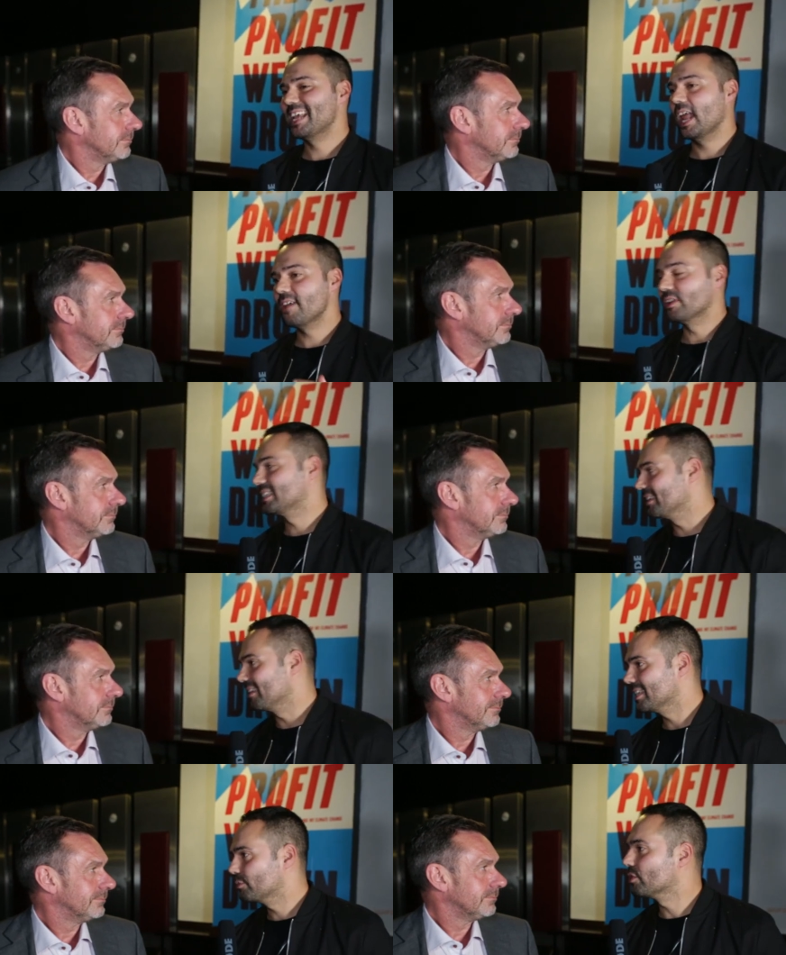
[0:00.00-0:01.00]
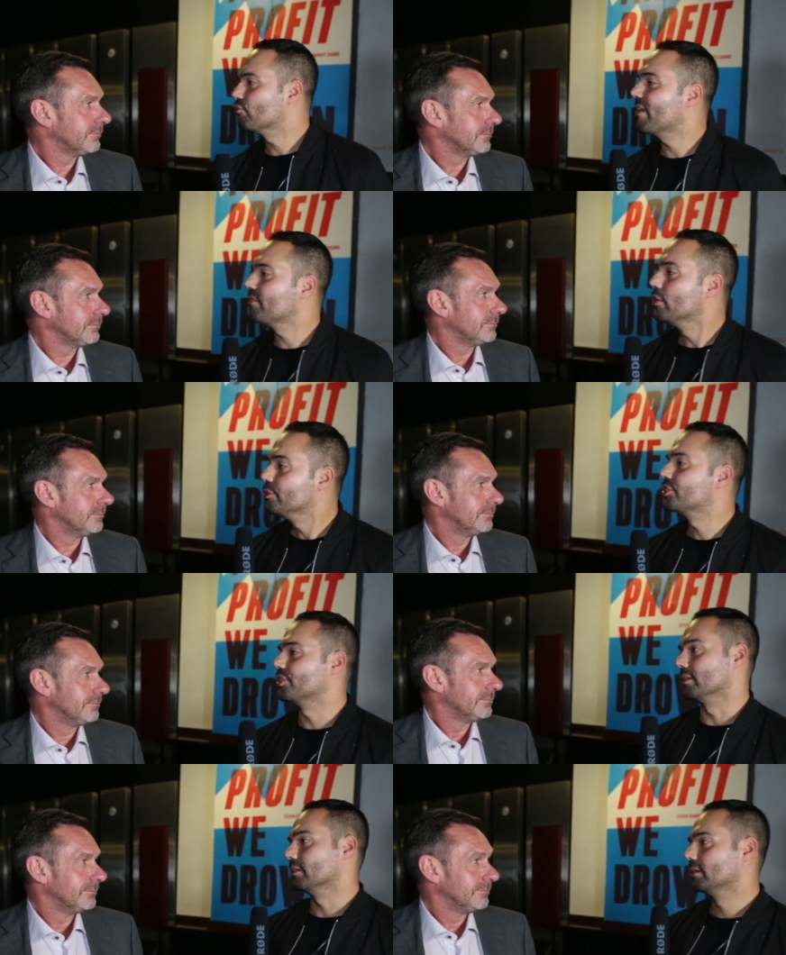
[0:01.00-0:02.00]
Speaker 1: Ian Lavery said that this was a
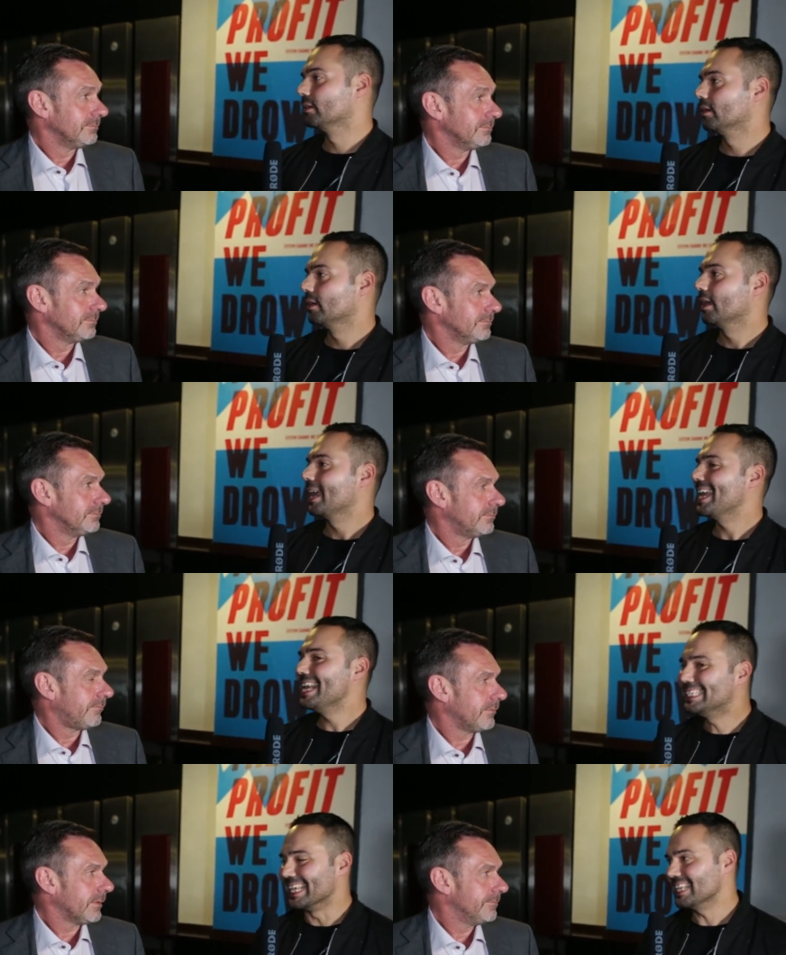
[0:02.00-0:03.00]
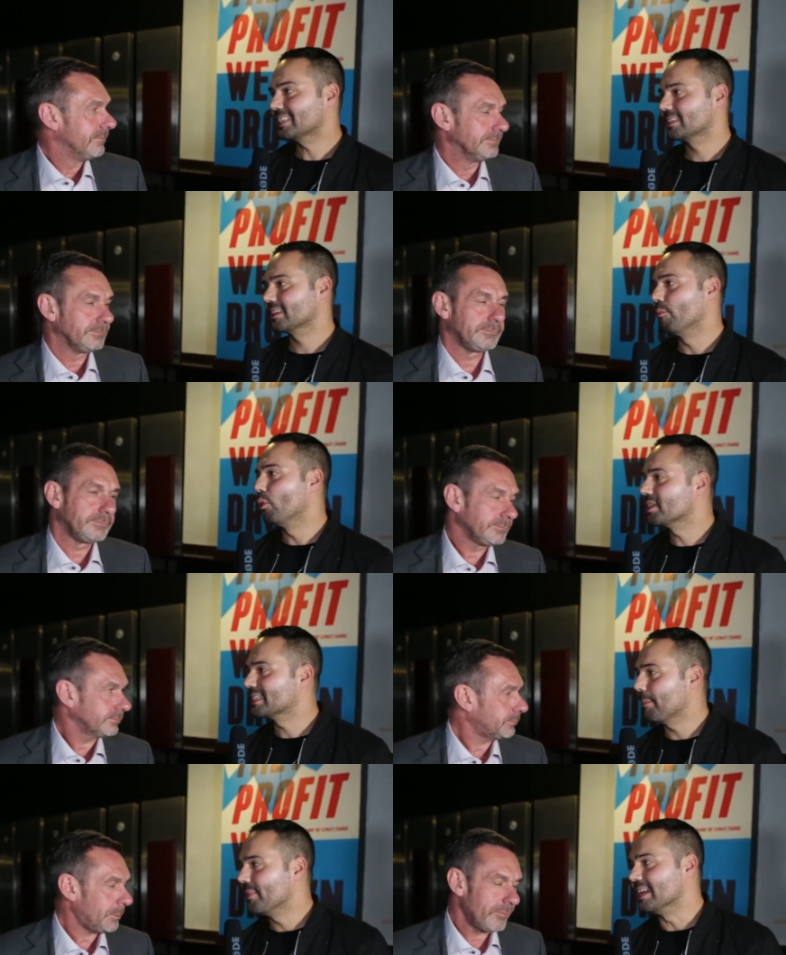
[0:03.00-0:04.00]
revolution. Is it, and what
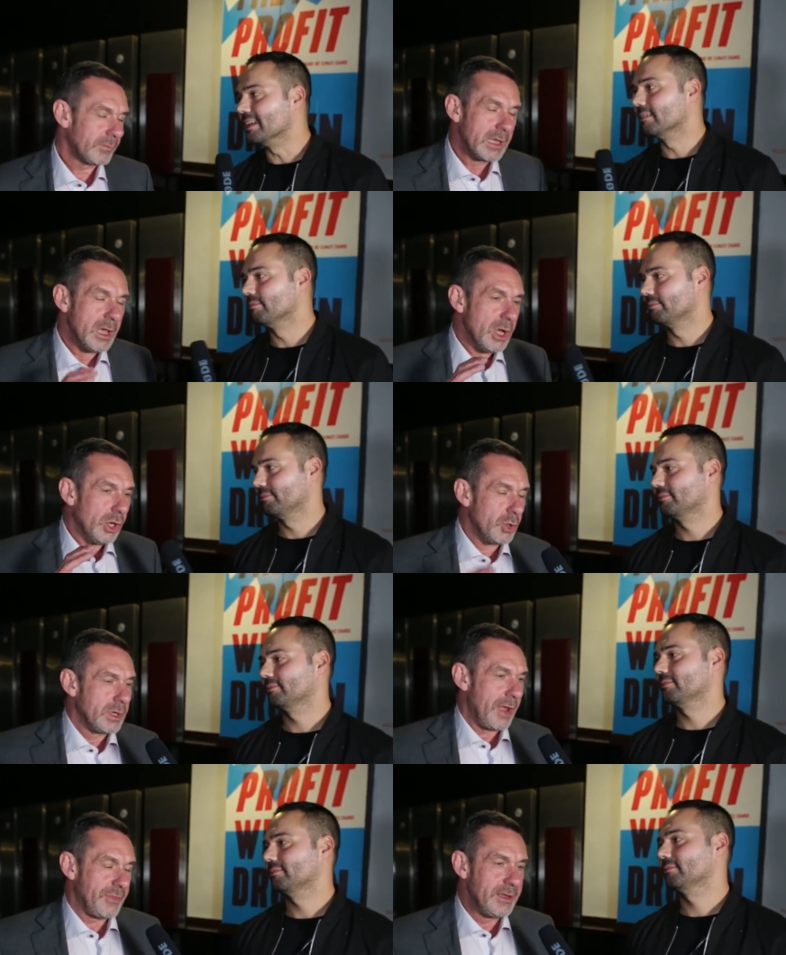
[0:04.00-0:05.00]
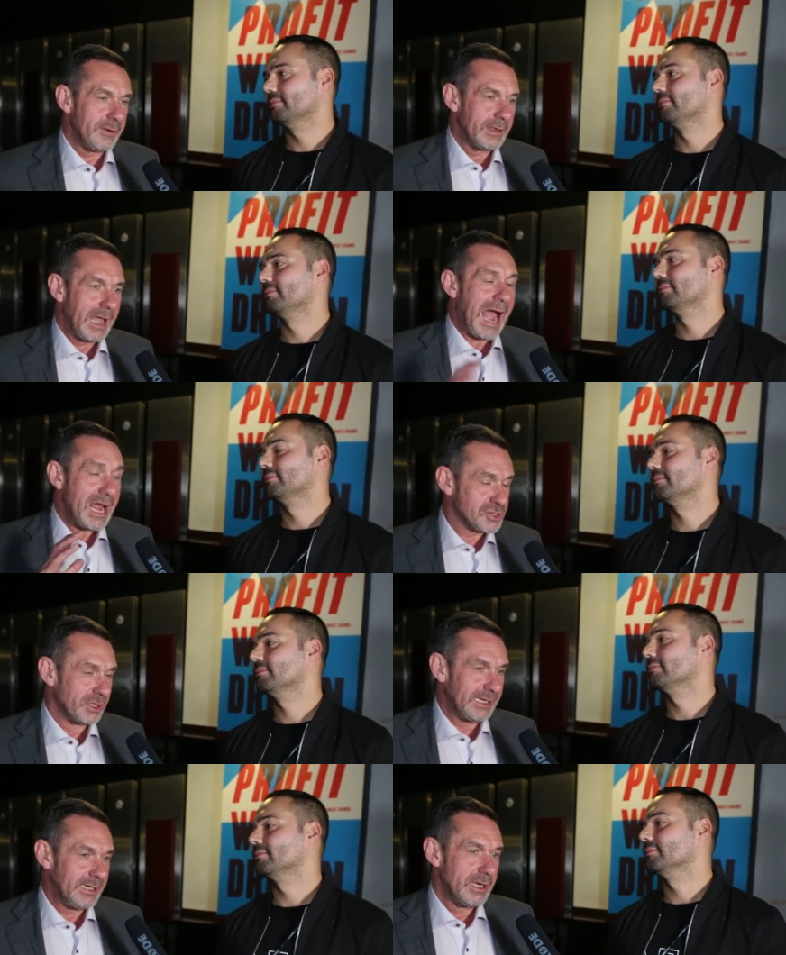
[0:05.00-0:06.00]
does that mean? Look, I think
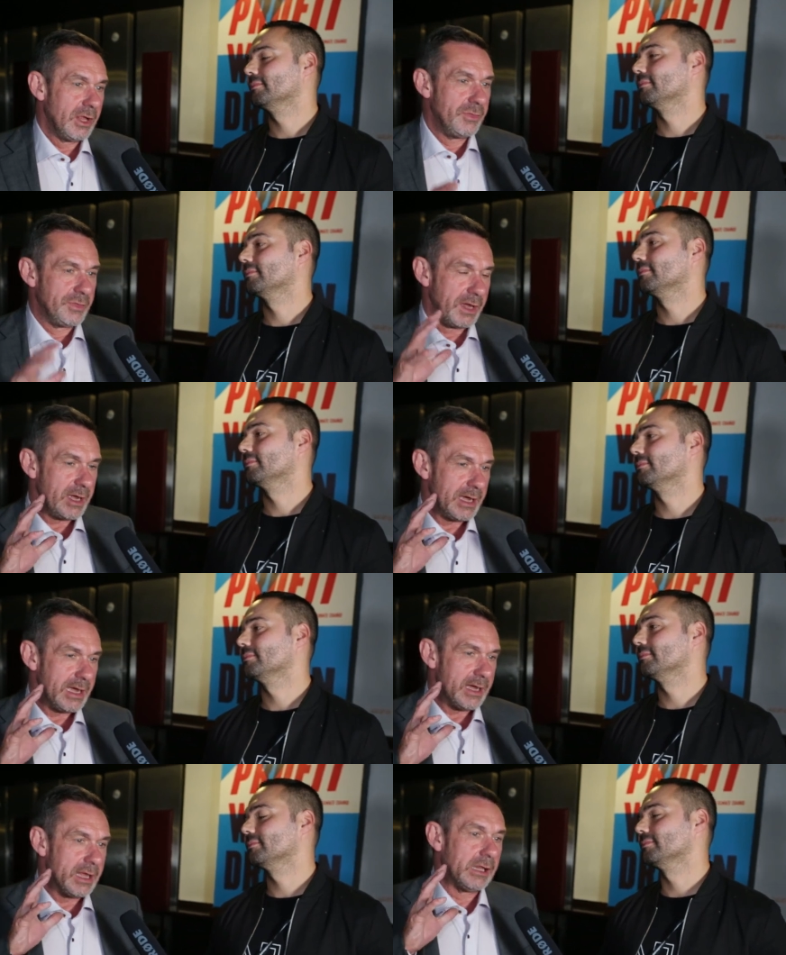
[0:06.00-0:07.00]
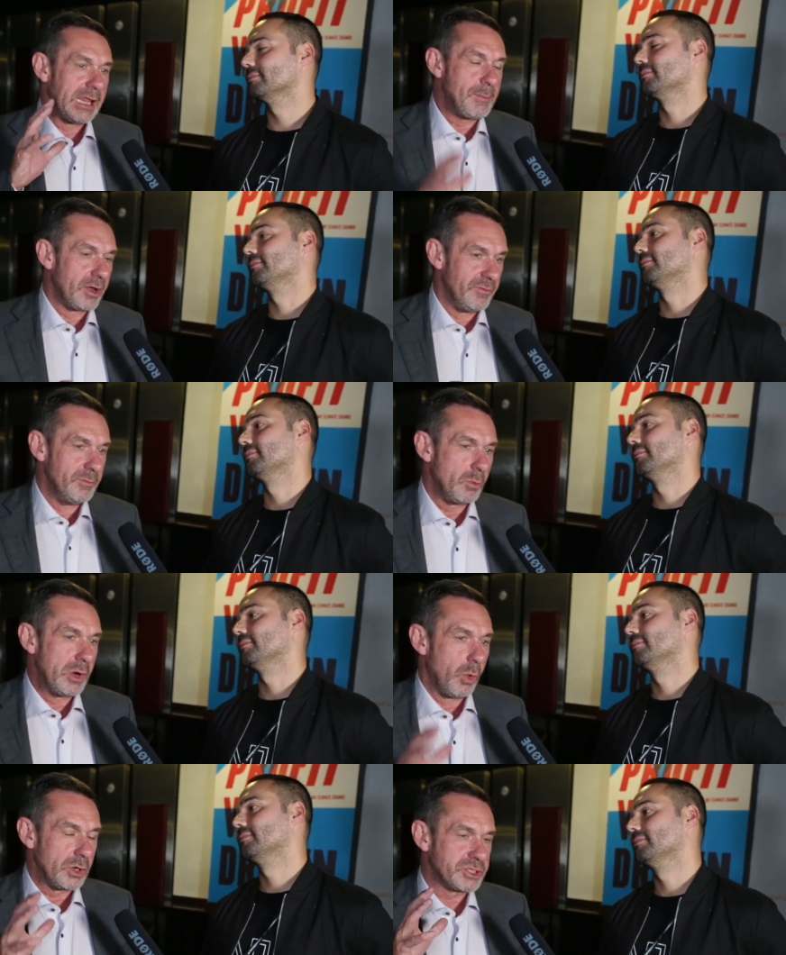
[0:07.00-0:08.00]
Speaker 2: actually the Labour government
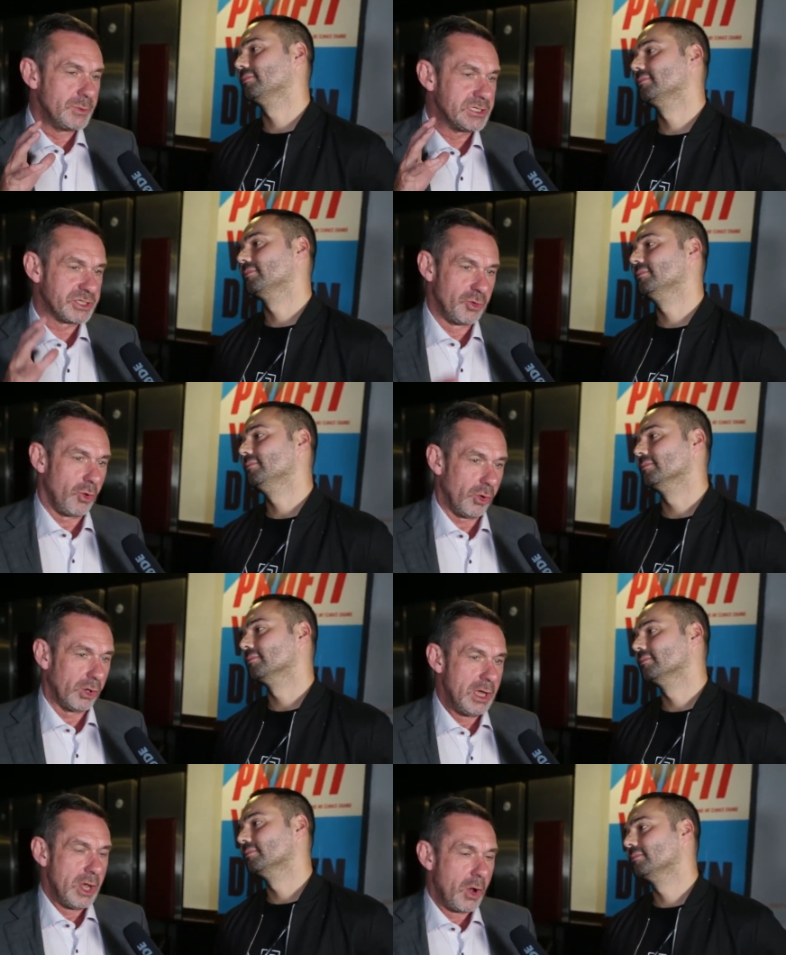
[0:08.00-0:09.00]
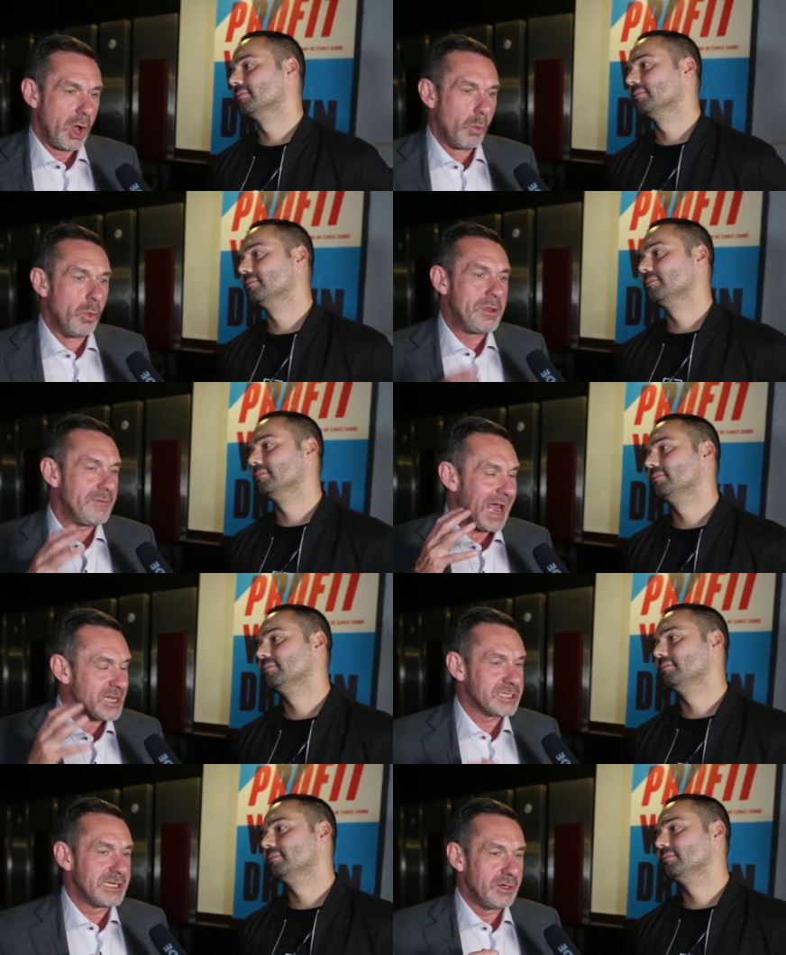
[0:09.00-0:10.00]
we want to install will be
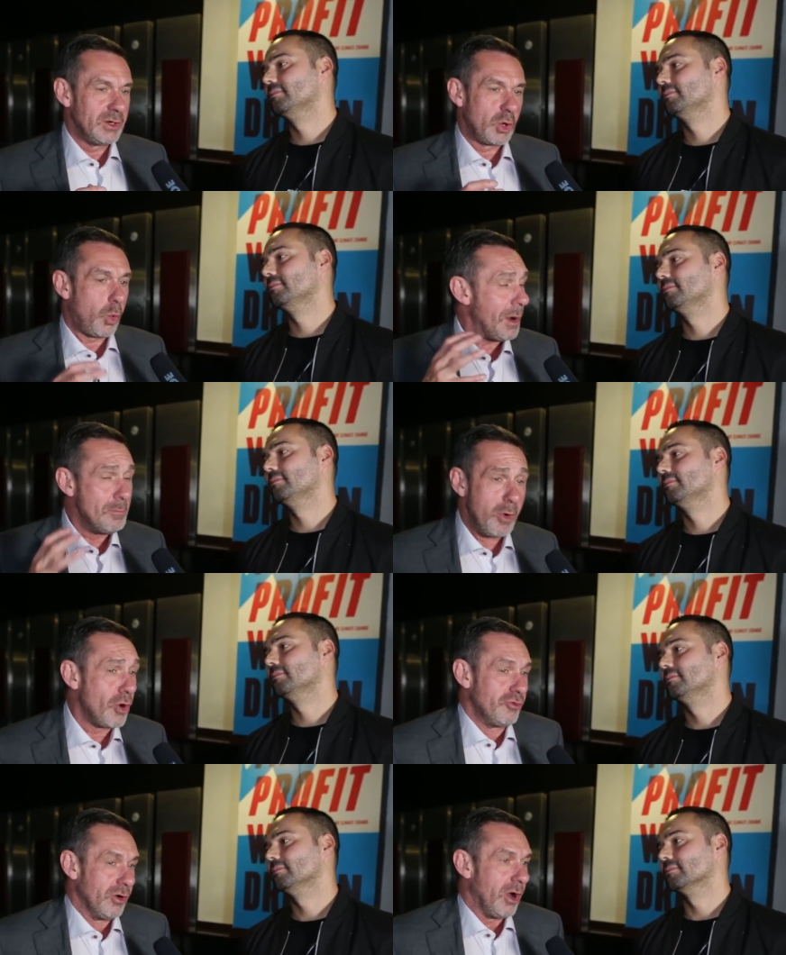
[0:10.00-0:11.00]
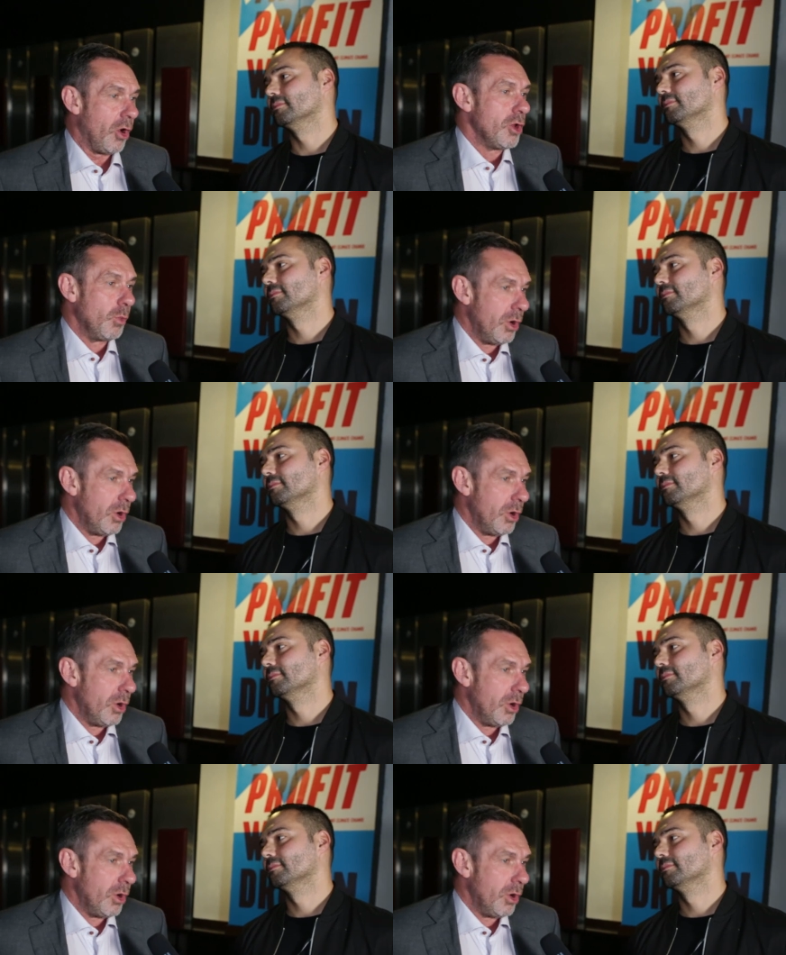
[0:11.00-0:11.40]
actually quite moderate on a